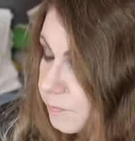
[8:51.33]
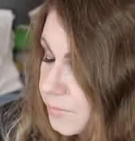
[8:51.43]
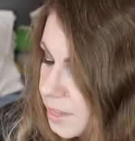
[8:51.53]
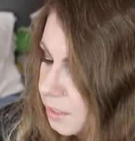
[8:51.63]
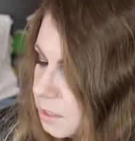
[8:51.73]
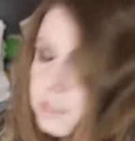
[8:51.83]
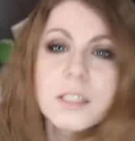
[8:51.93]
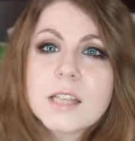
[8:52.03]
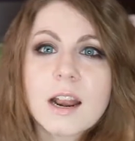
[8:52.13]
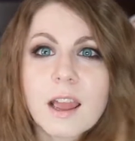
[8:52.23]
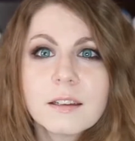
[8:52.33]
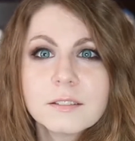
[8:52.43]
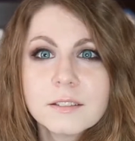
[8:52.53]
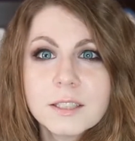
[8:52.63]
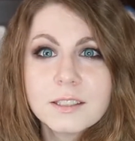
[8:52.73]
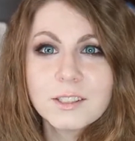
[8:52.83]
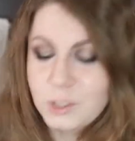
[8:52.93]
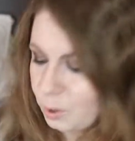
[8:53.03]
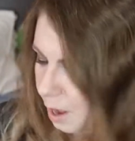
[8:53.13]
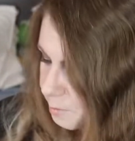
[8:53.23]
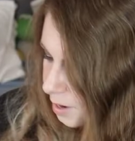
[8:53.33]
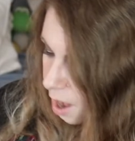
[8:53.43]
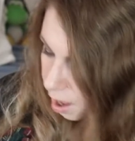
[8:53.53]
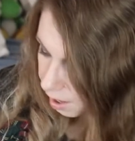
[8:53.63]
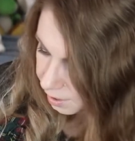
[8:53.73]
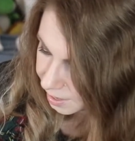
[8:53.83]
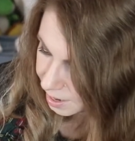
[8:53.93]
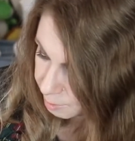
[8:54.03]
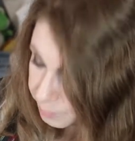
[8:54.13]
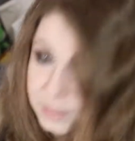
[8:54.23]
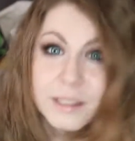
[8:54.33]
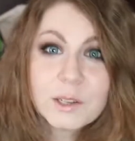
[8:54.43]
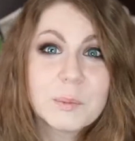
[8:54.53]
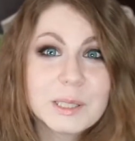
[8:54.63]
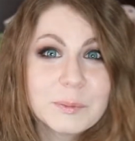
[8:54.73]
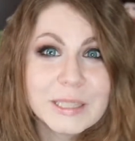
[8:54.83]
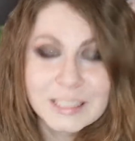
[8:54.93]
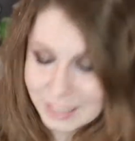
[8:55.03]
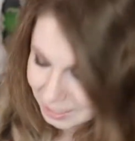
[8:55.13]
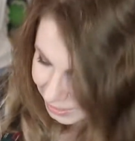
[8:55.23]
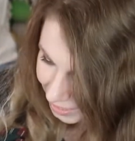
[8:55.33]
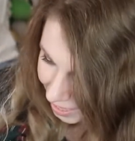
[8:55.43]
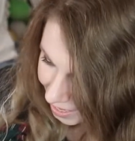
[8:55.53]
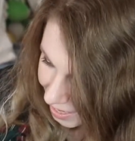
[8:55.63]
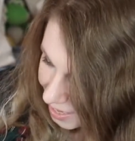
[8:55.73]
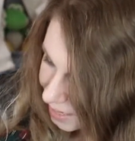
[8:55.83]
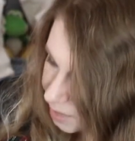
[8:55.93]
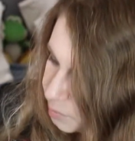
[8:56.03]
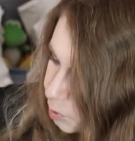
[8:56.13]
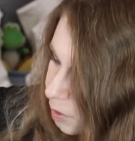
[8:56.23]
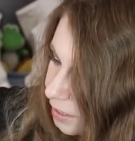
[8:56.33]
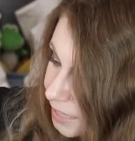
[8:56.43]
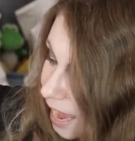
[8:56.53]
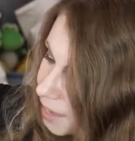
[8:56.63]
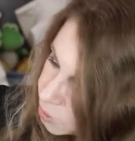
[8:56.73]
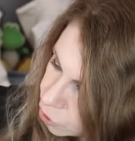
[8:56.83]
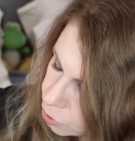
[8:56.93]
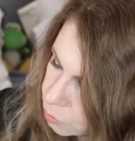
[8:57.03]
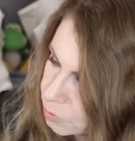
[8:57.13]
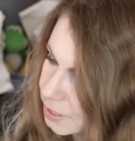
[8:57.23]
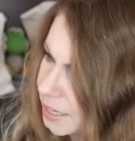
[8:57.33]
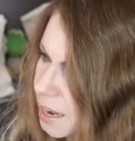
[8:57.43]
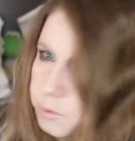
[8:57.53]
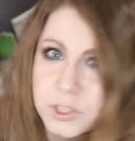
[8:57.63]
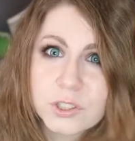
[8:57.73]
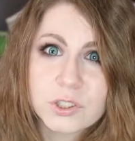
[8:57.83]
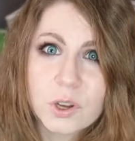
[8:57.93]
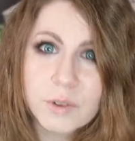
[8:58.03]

This is just stunning. This is so, I'm in awe and I'm a little bit speechless. He comes attached to the stand, which is so